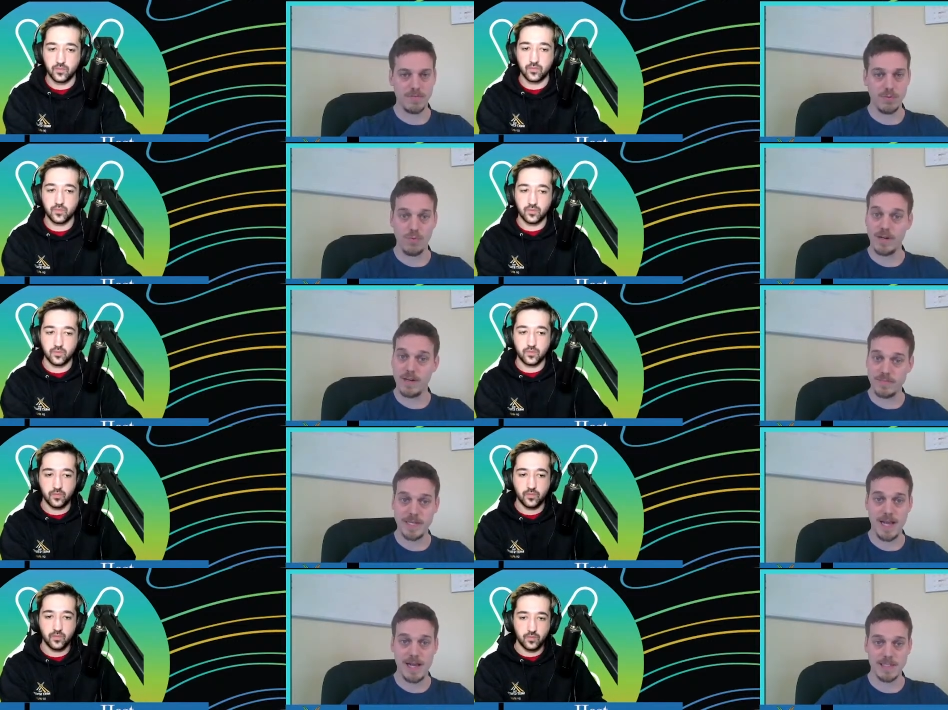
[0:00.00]
Speaker 1: for what has
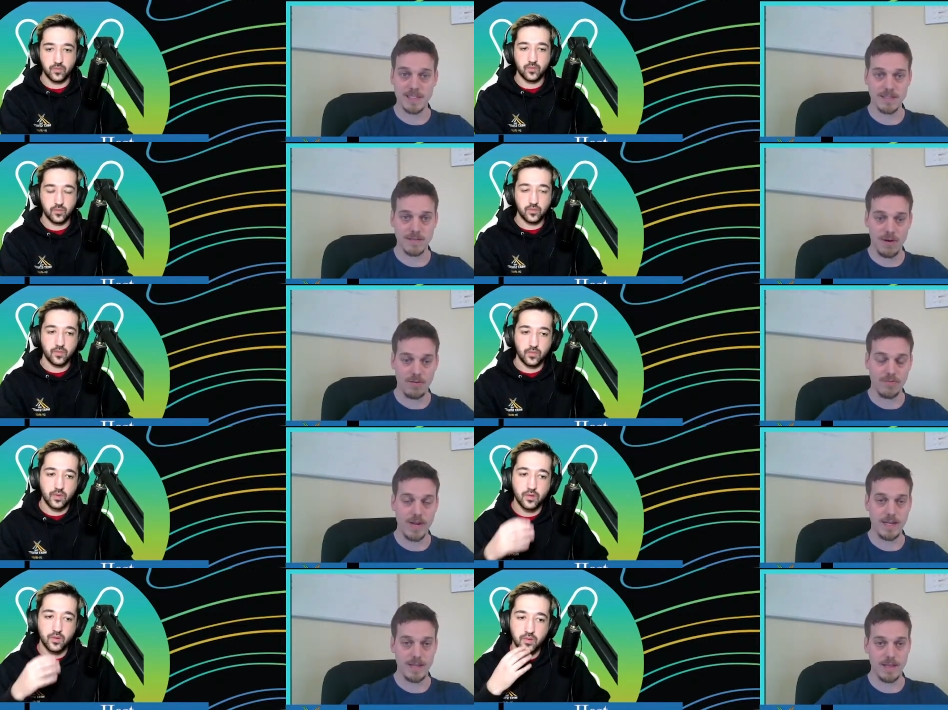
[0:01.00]
been asked
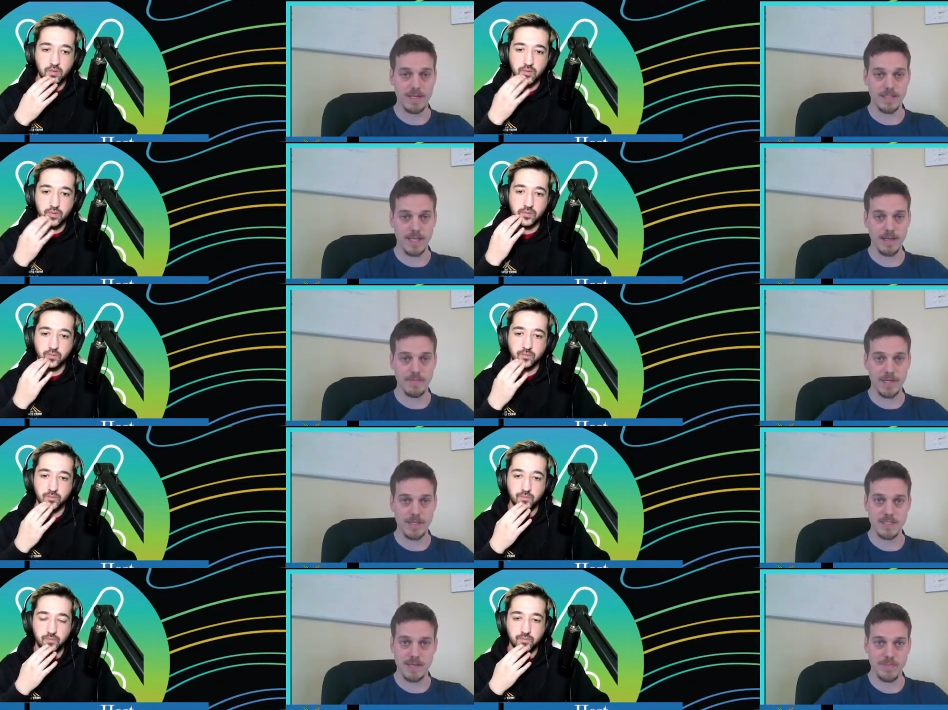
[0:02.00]
already that day by the
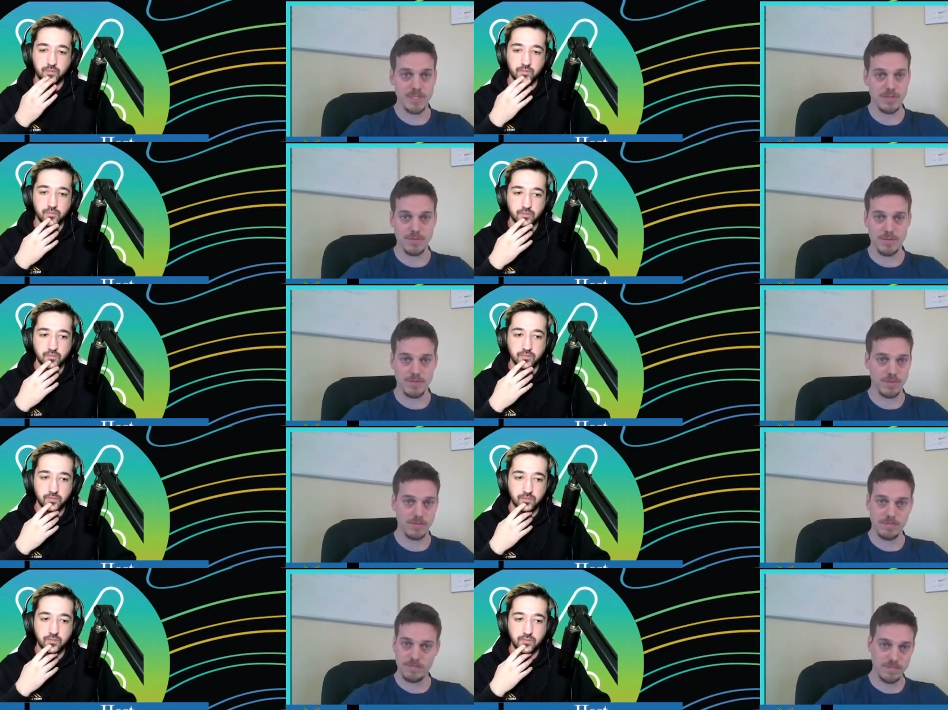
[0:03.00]
same students who are
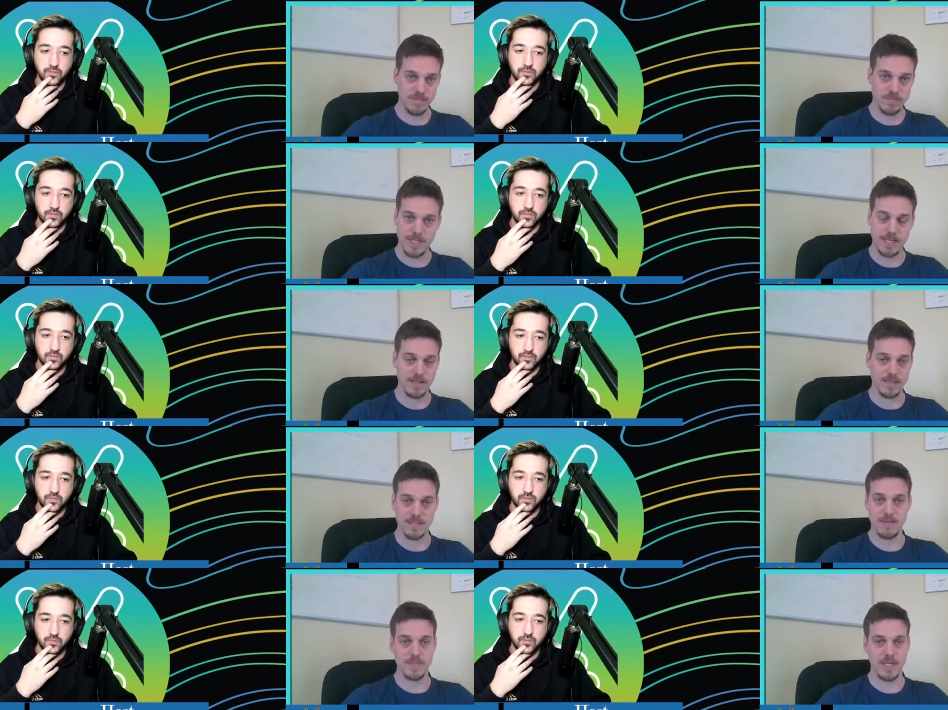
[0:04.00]
taking the
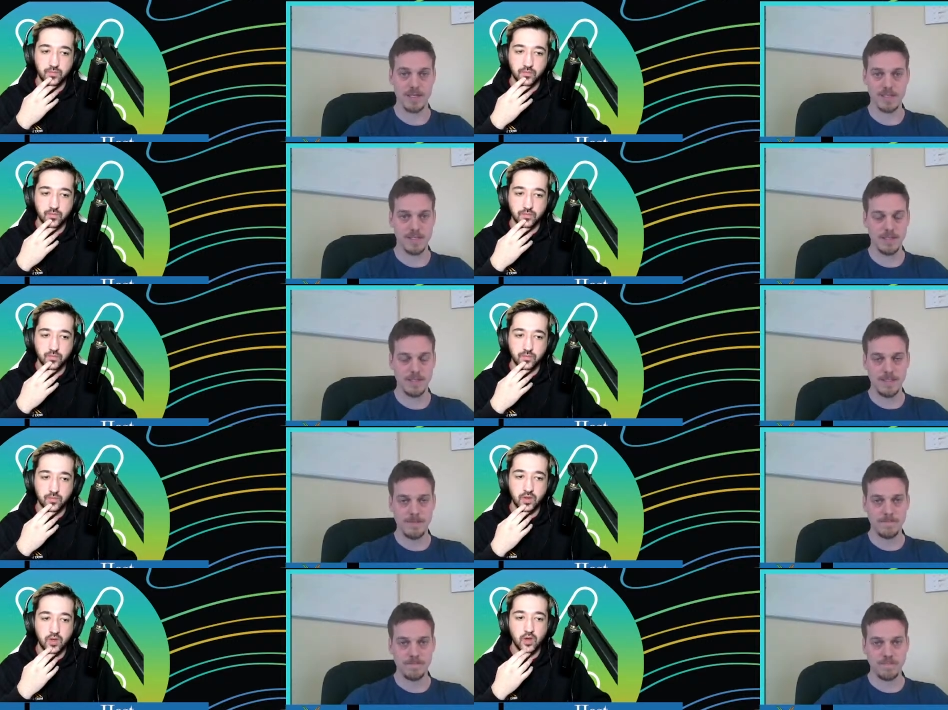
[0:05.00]
same test.
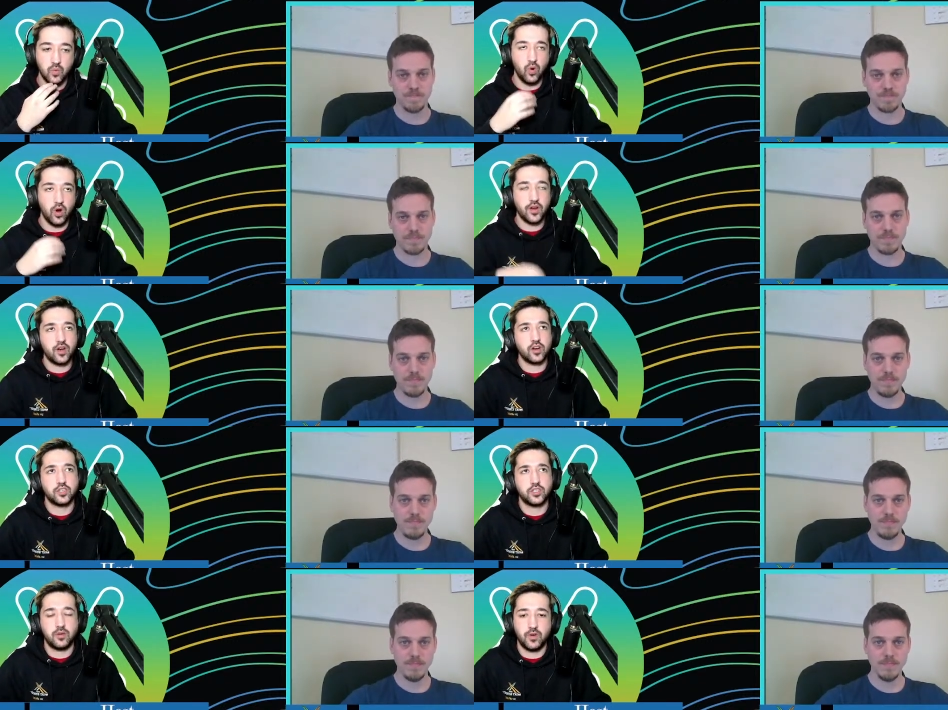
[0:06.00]
Speaker 2: What are
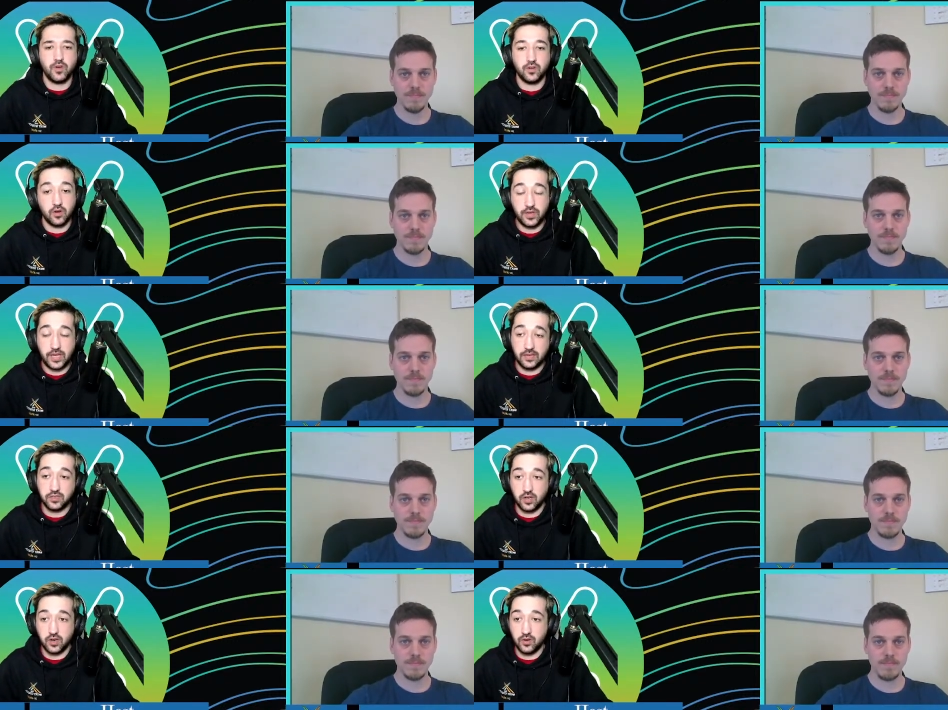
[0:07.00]
some of, okay,
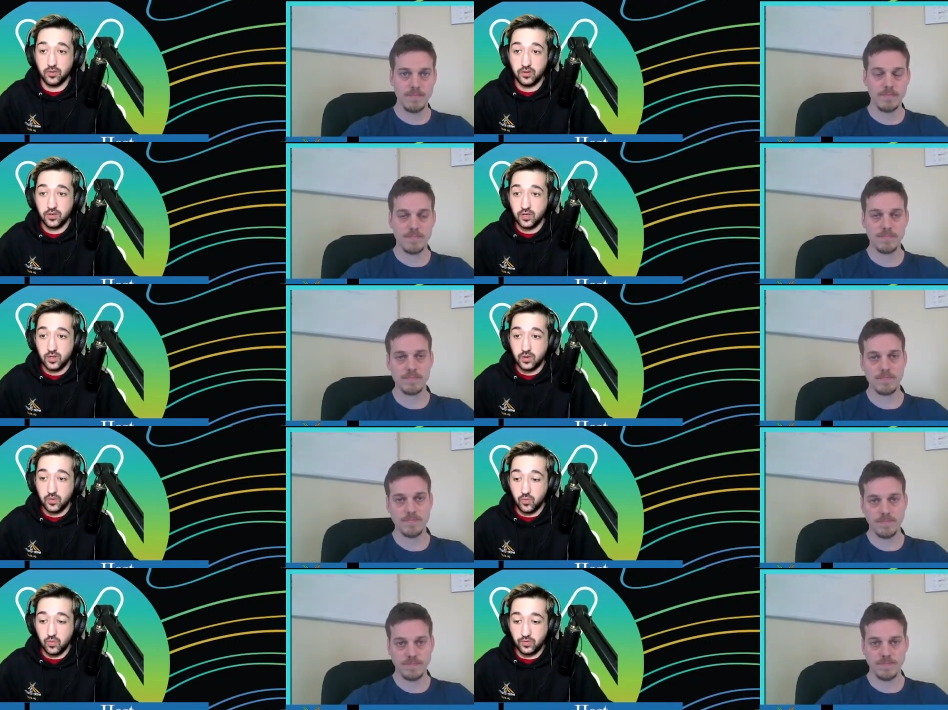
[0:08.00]
so
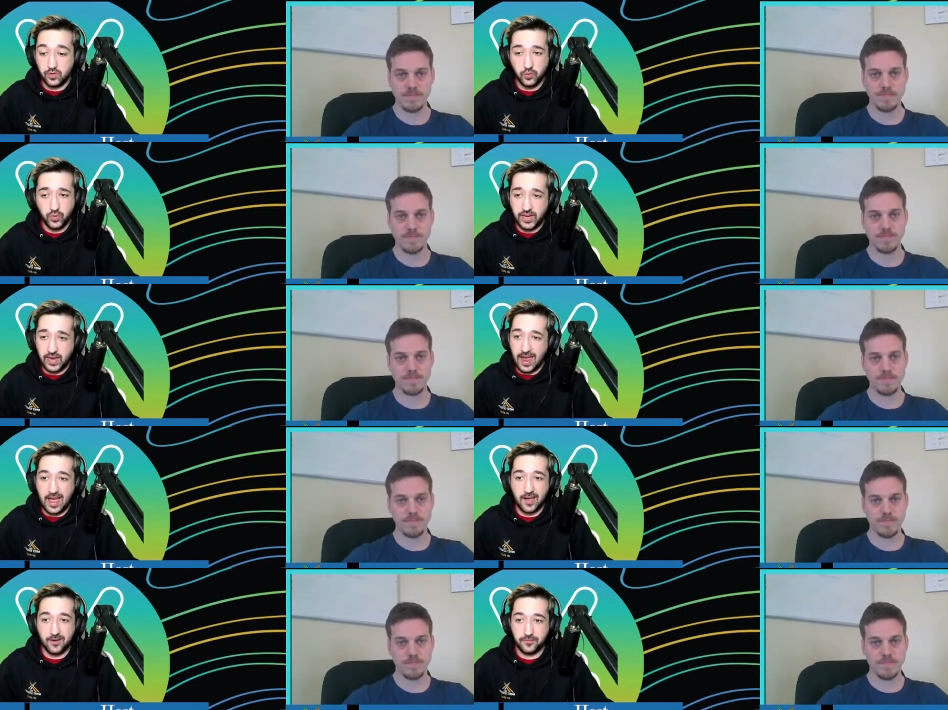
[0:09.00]
do we
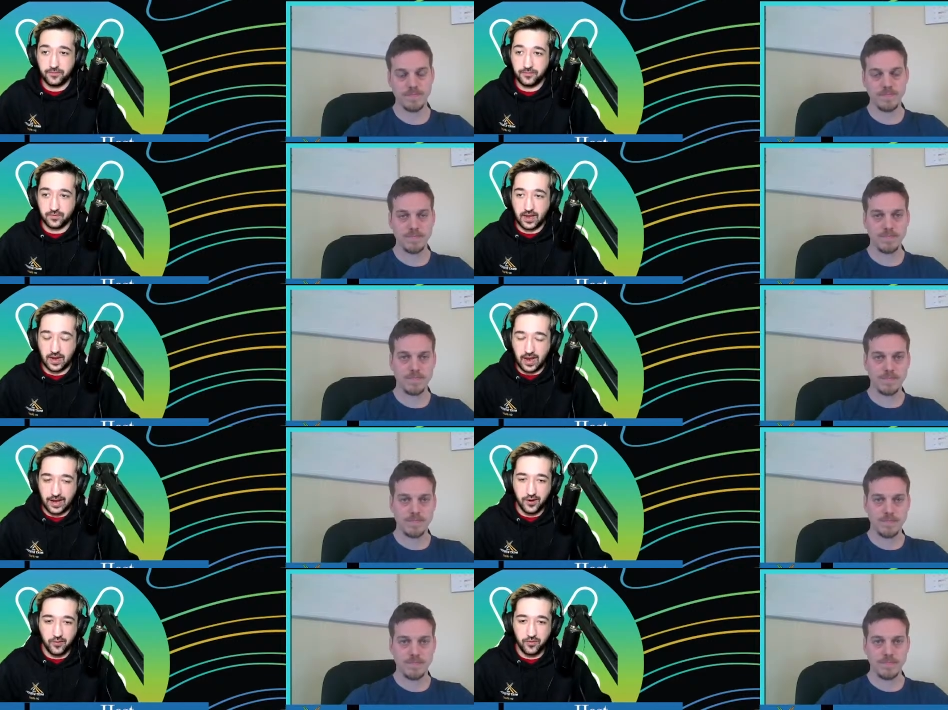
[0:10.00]
have, I, I
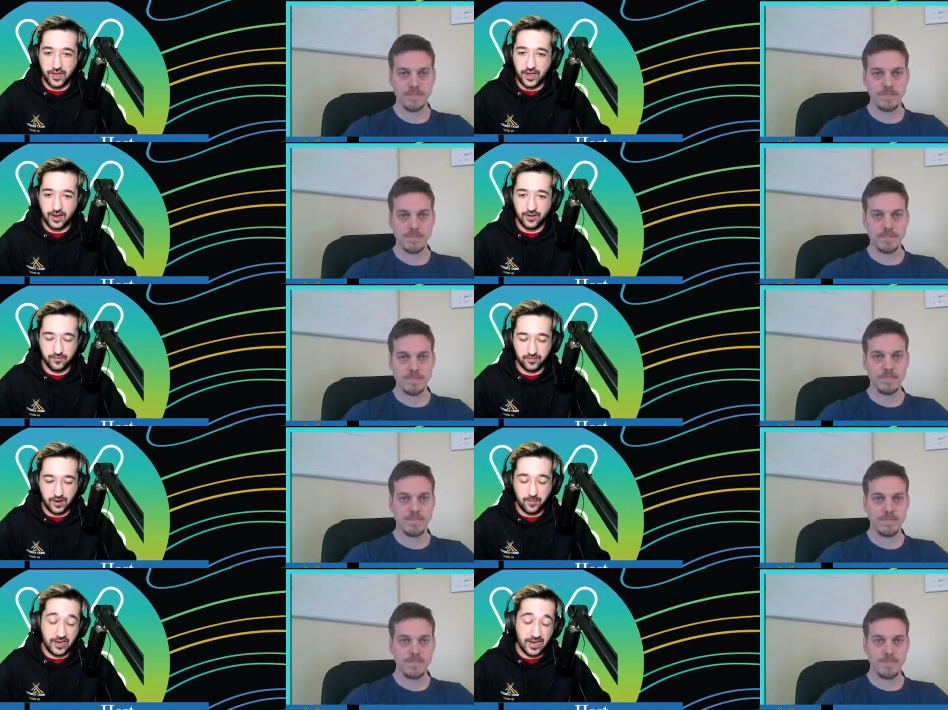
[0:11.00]
know that, I mean,